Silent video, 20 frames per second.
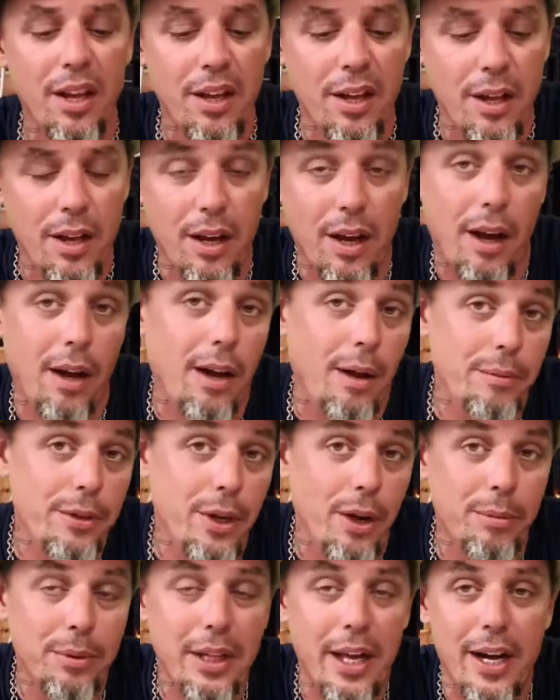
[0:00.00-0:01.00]
I'm
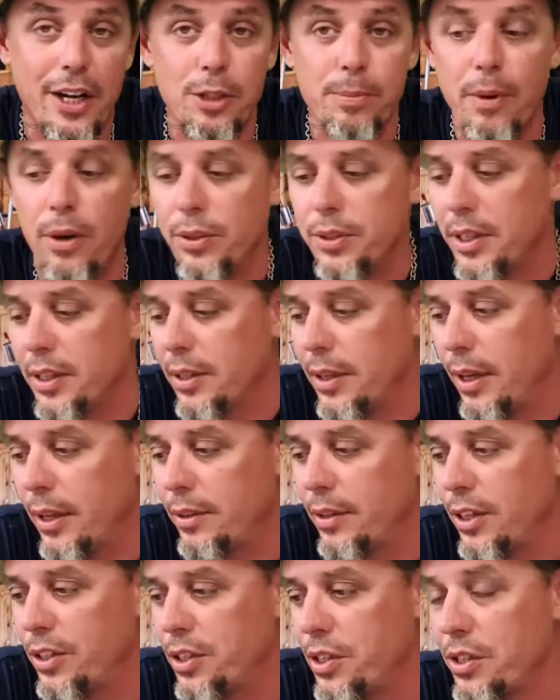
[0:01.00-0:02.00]
glad I smoked it.
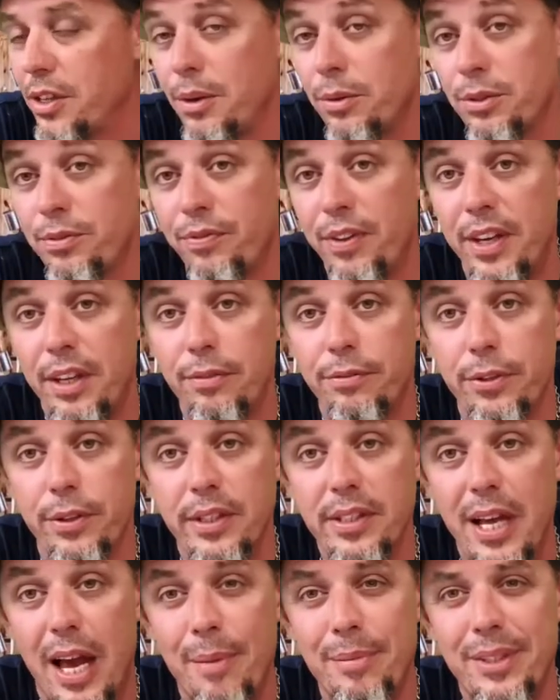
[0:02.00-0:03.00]
It was fitting for the
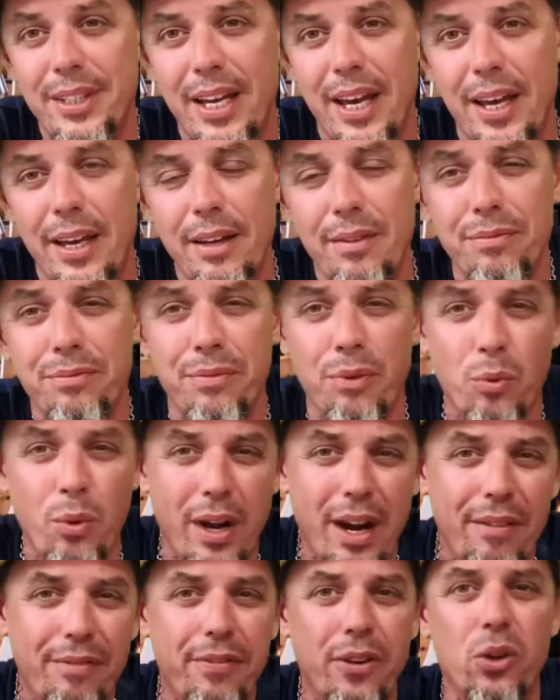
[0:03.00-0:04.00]
time of day, for what
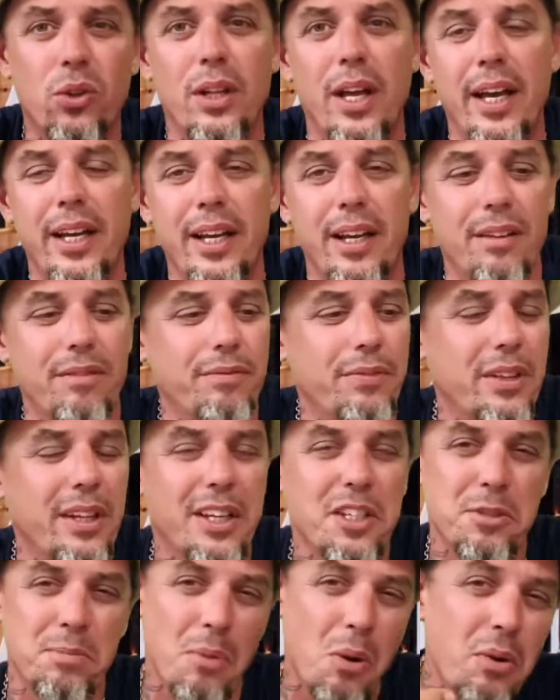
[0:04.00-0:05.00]
I felt like. I didn't feel like
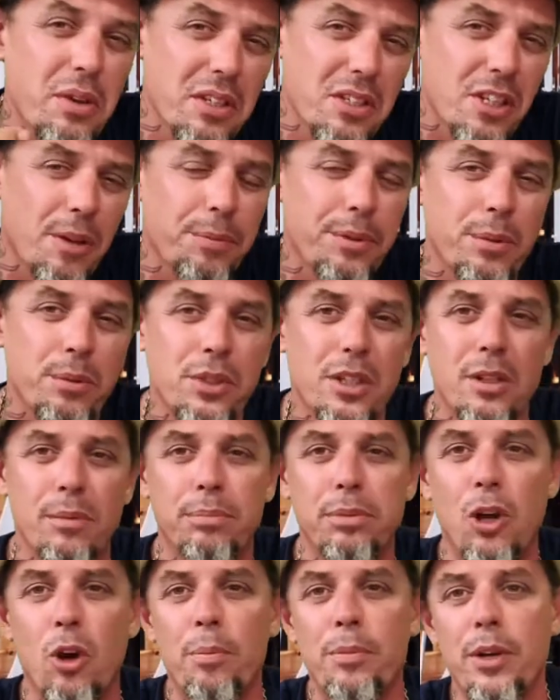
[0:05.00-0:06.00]
smoking something that was going to
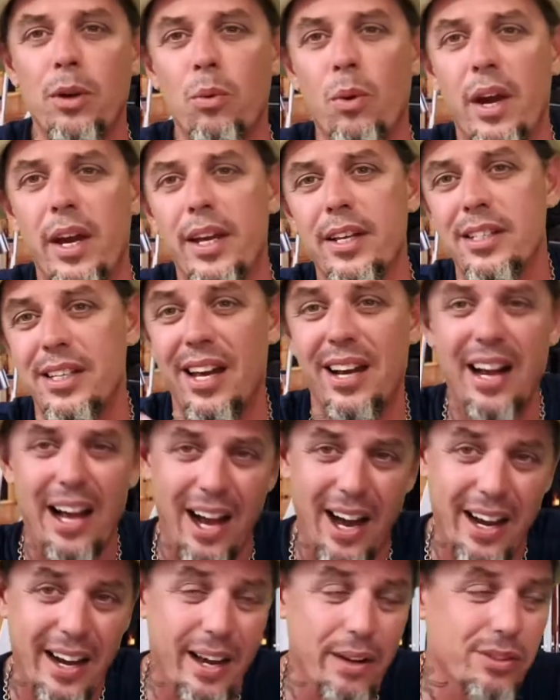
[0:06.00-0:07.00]
blow me away. It's kind of
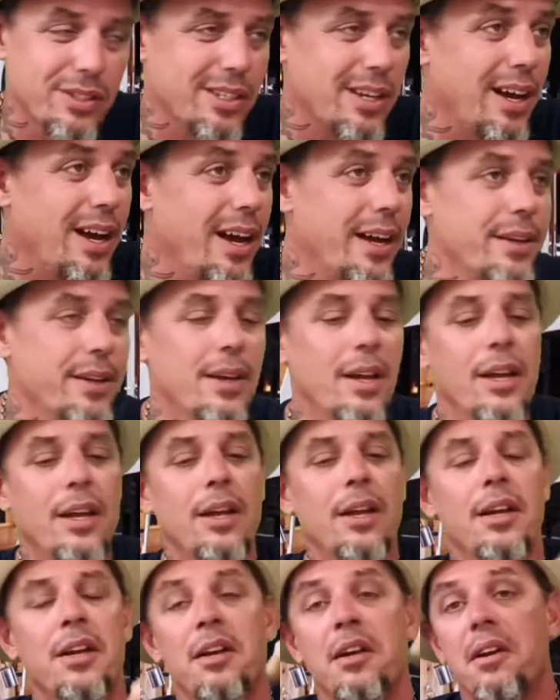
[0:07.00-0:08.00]
hot outside.
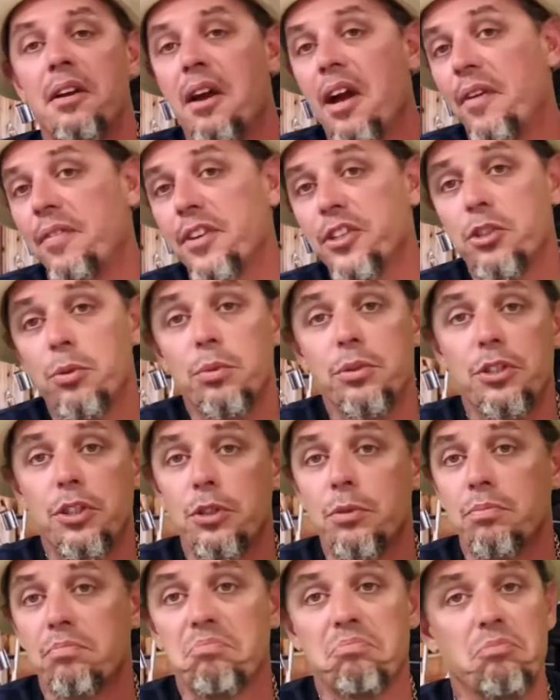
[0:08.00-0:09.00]
And this one just
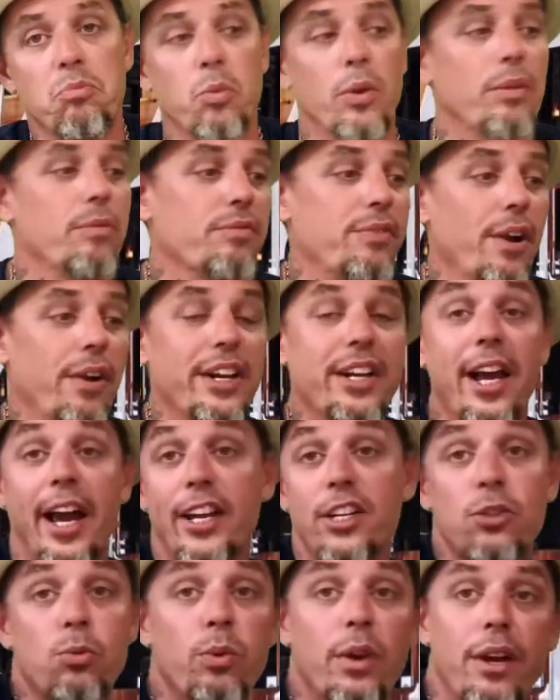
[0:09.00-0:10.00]
went very
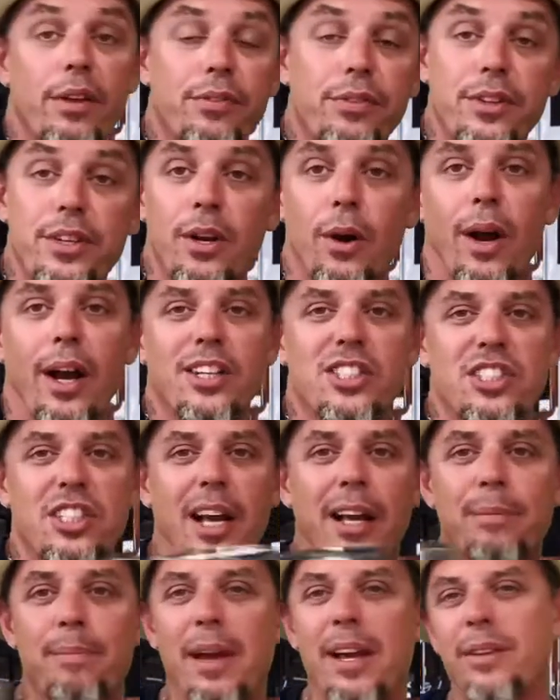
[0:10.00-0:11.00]
nice with, you know, I
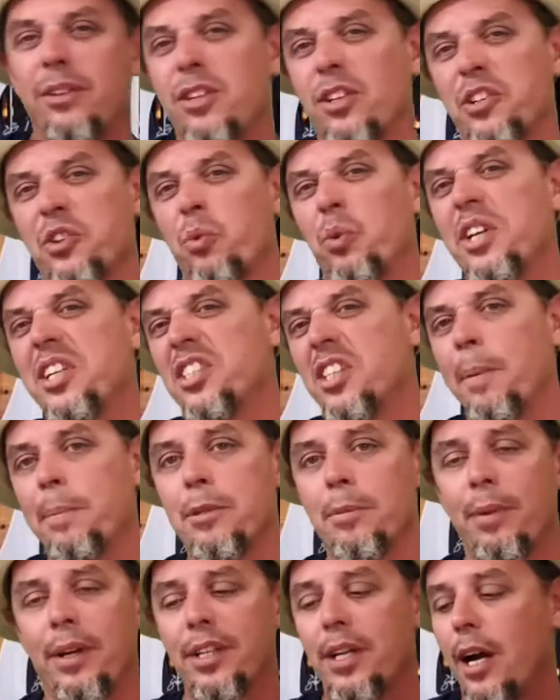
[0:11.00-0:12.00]
took three sips of
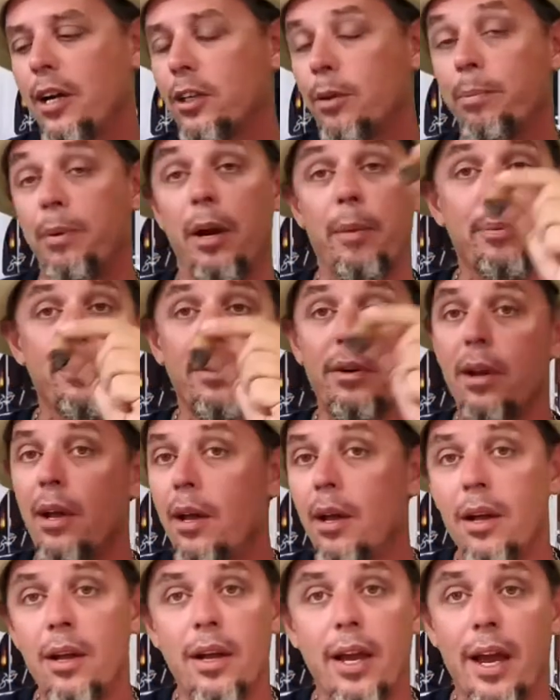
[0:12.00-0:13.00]
my Dr. Pepper,
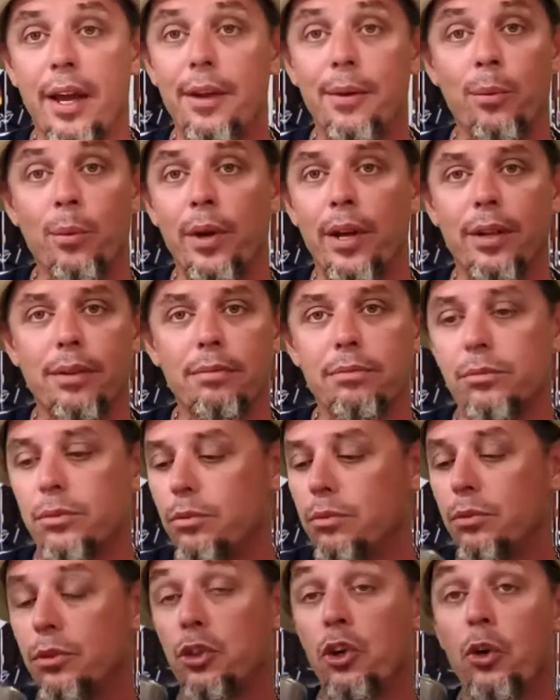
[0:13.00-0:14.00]
and it went
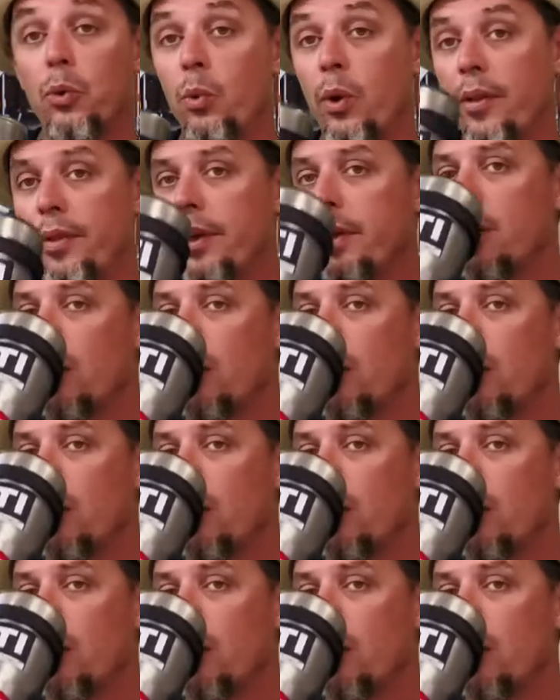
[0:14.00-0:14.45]
good with it.